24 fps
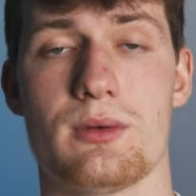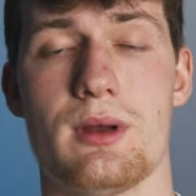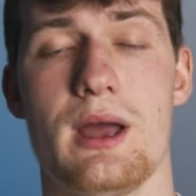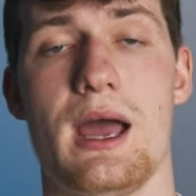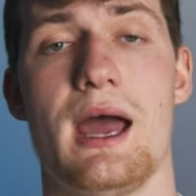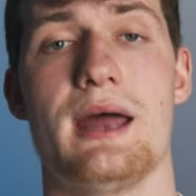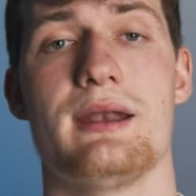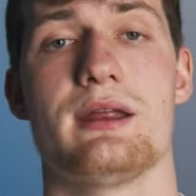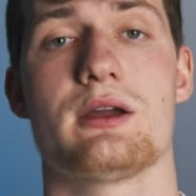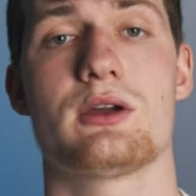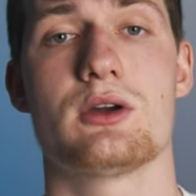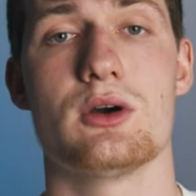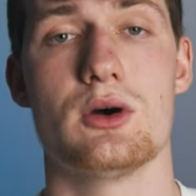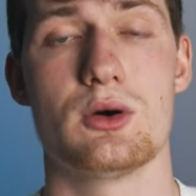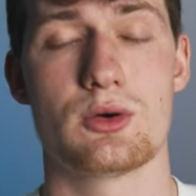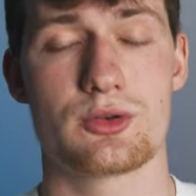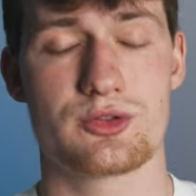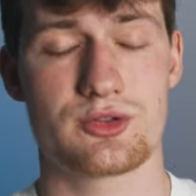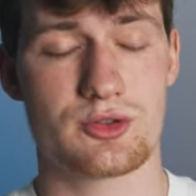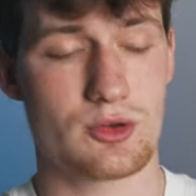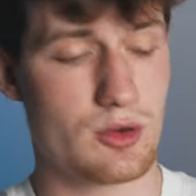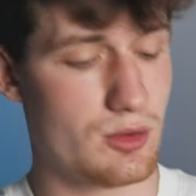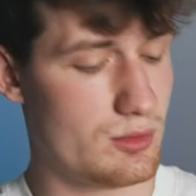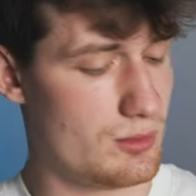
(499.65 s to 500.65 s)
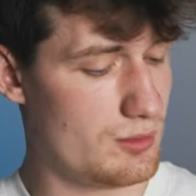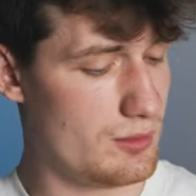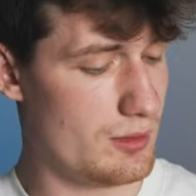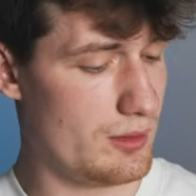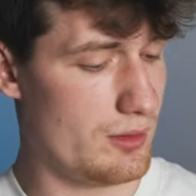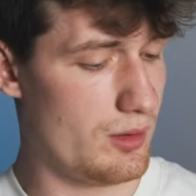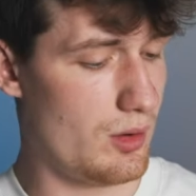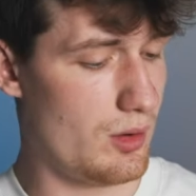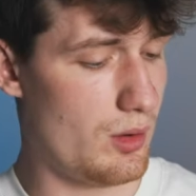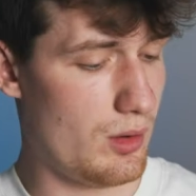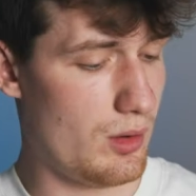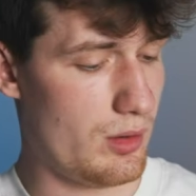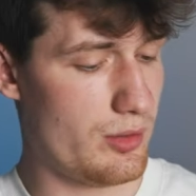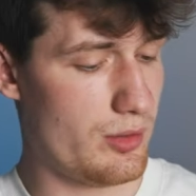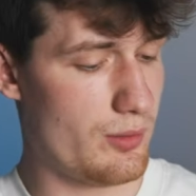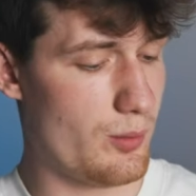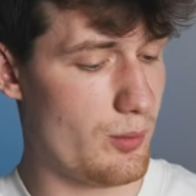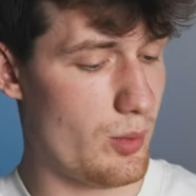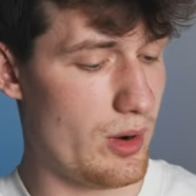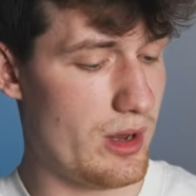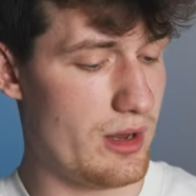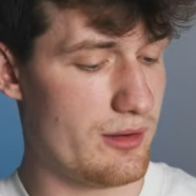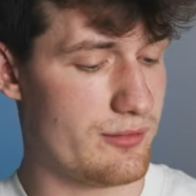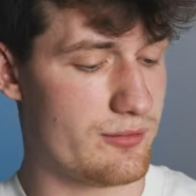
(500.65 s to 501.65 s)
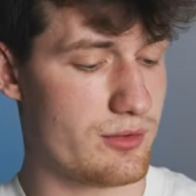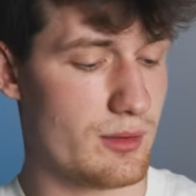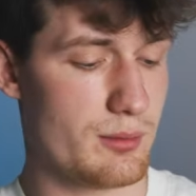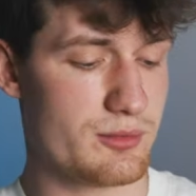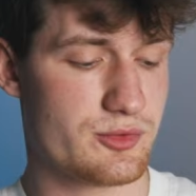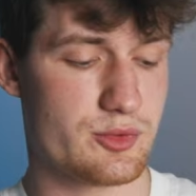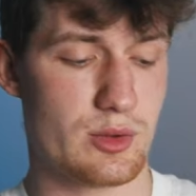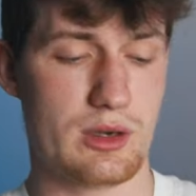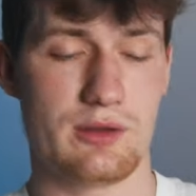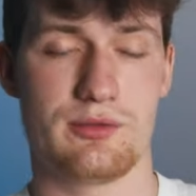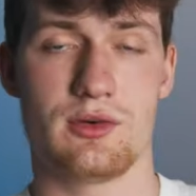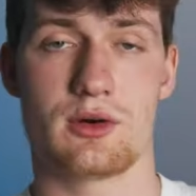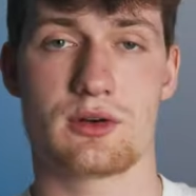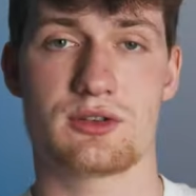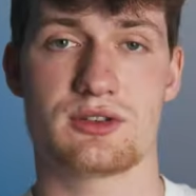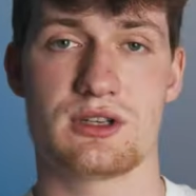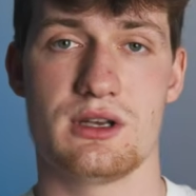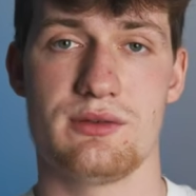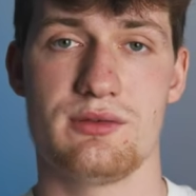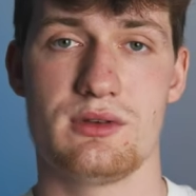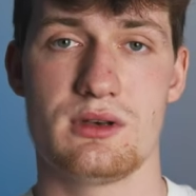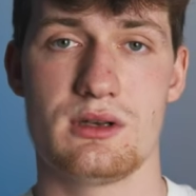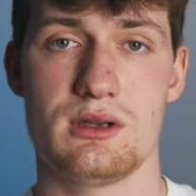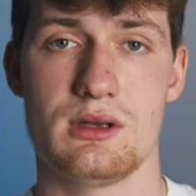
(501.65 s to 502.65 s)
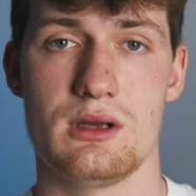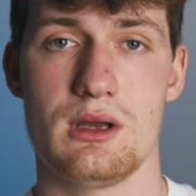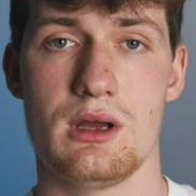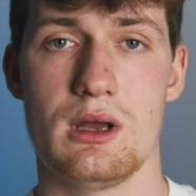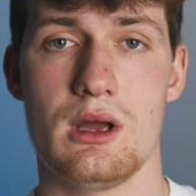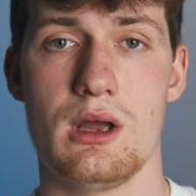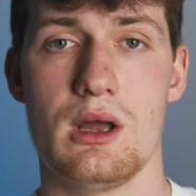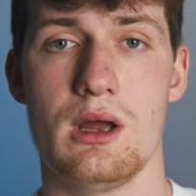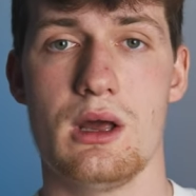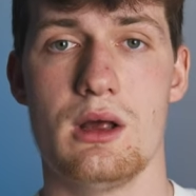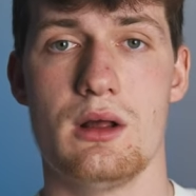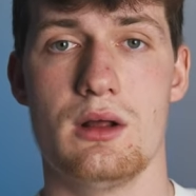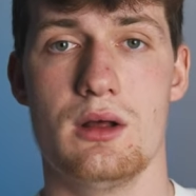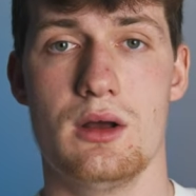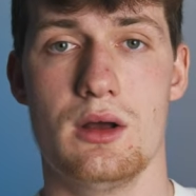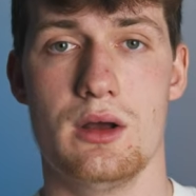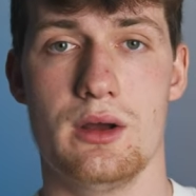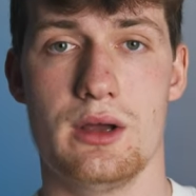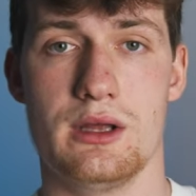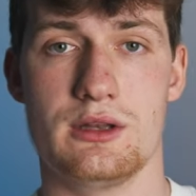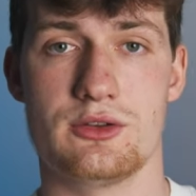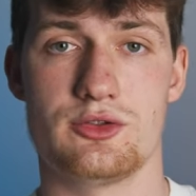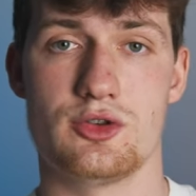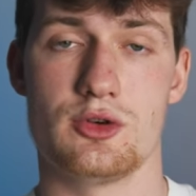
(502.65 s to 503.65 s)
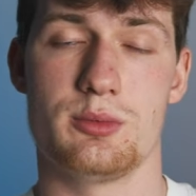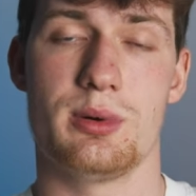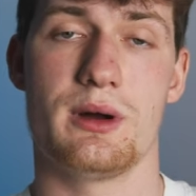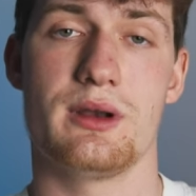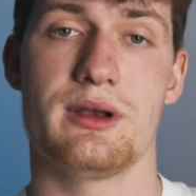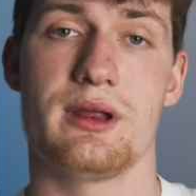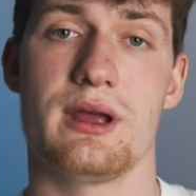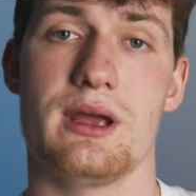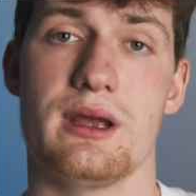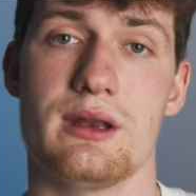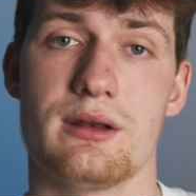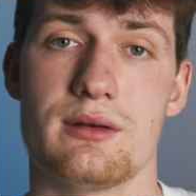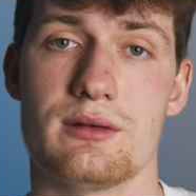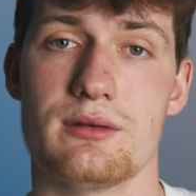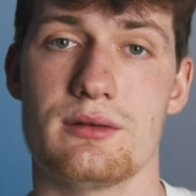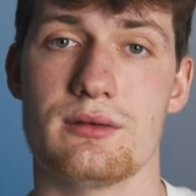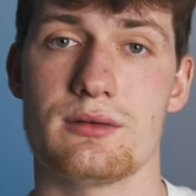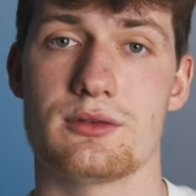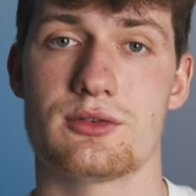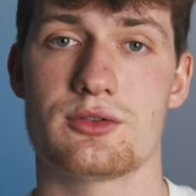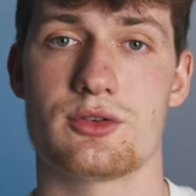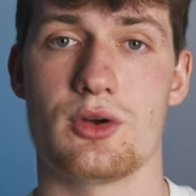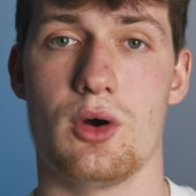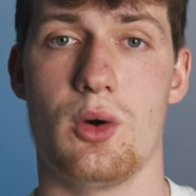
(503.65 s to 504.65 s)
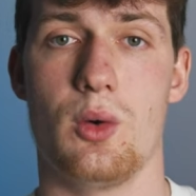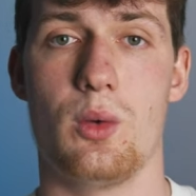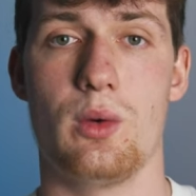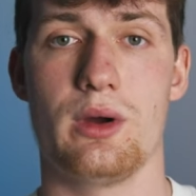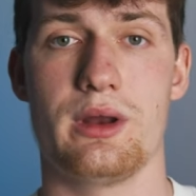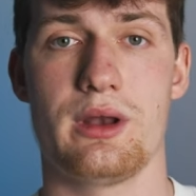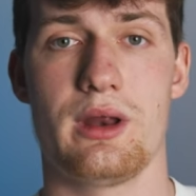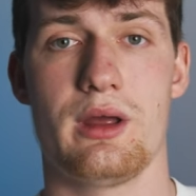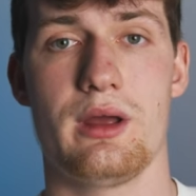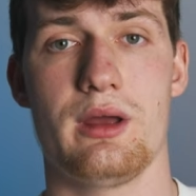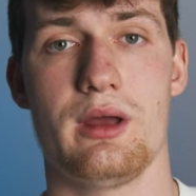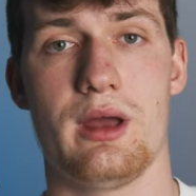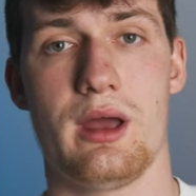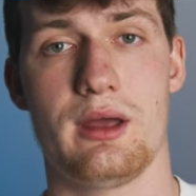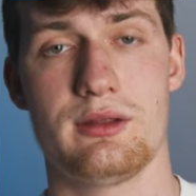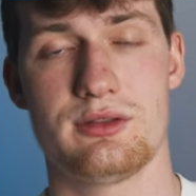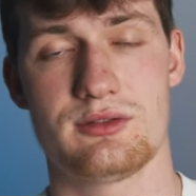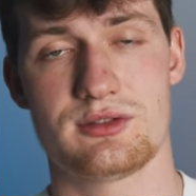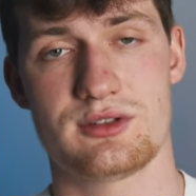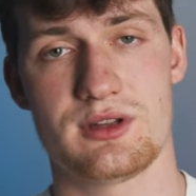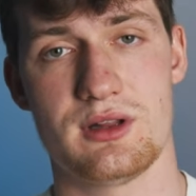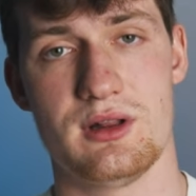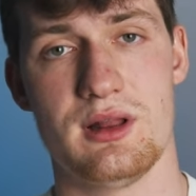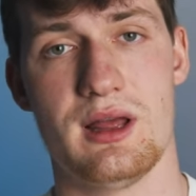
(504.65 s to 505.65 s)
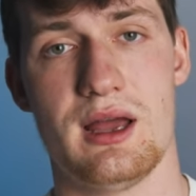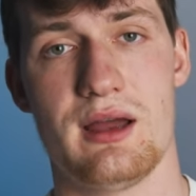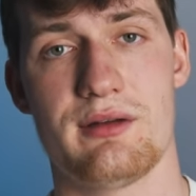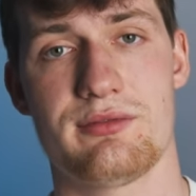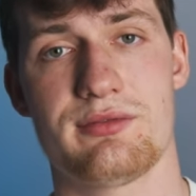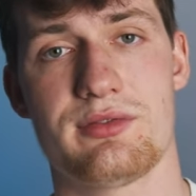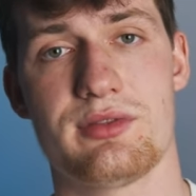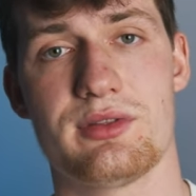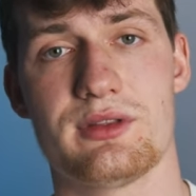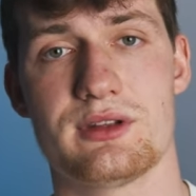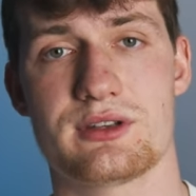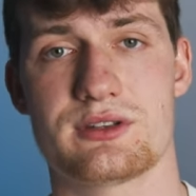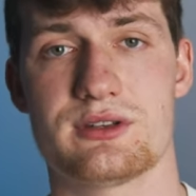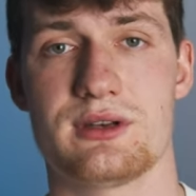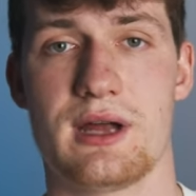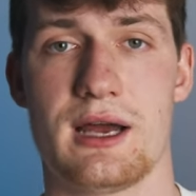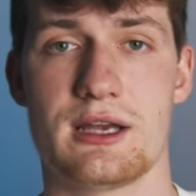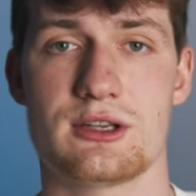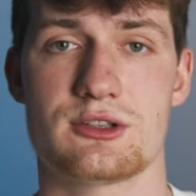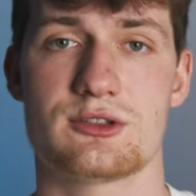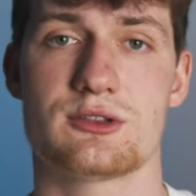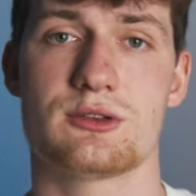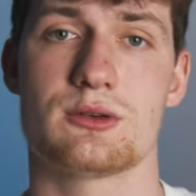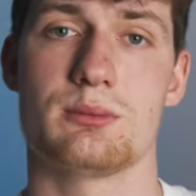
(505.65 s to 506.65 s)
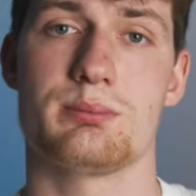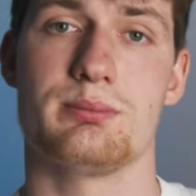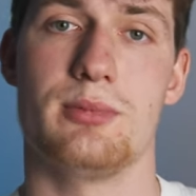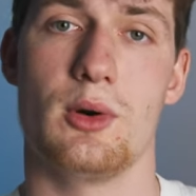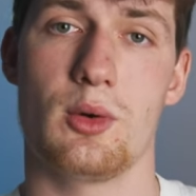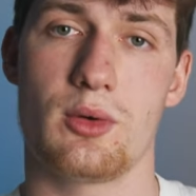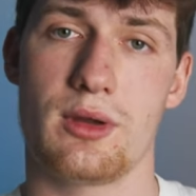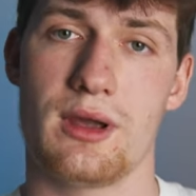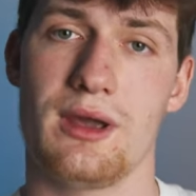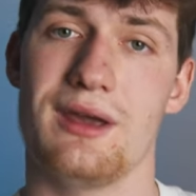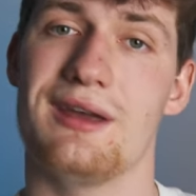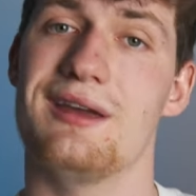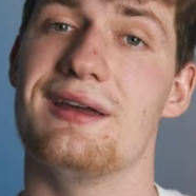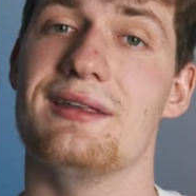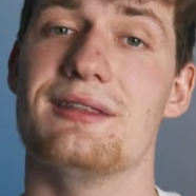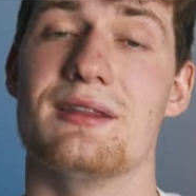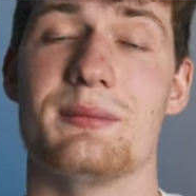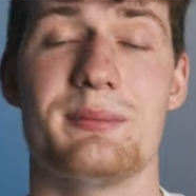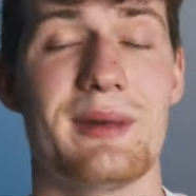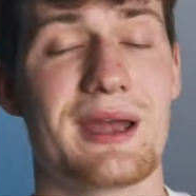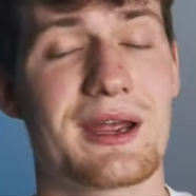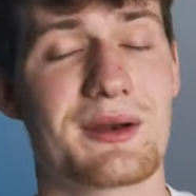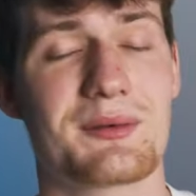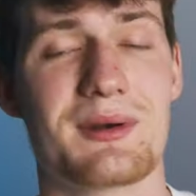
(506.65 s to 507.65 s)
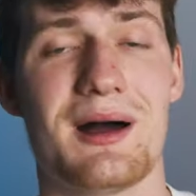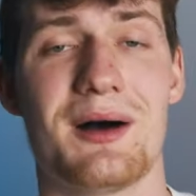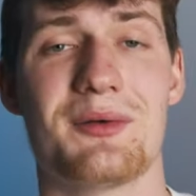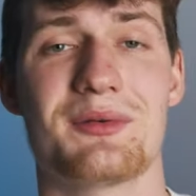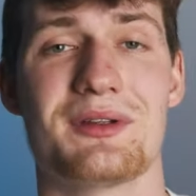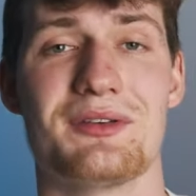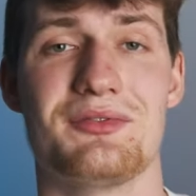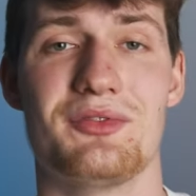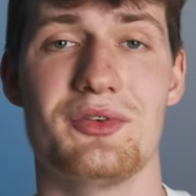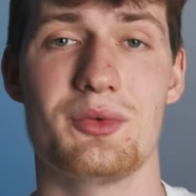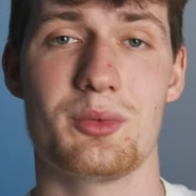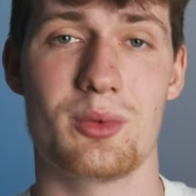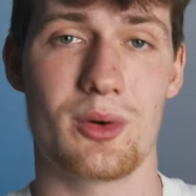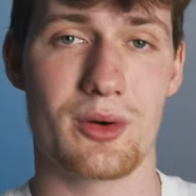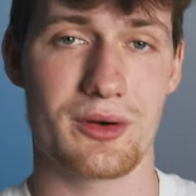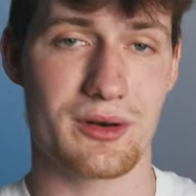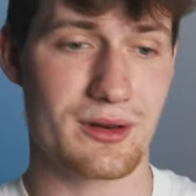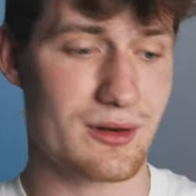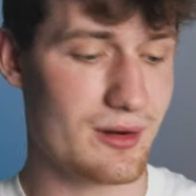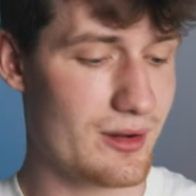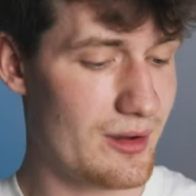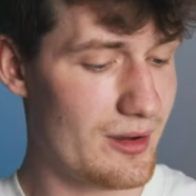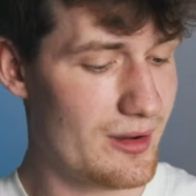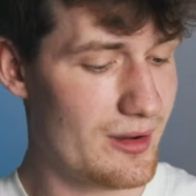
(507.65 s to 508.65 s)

And it goes all the way from 24-70 in 2.8, so it still have this nice bokeh in the background if you want it.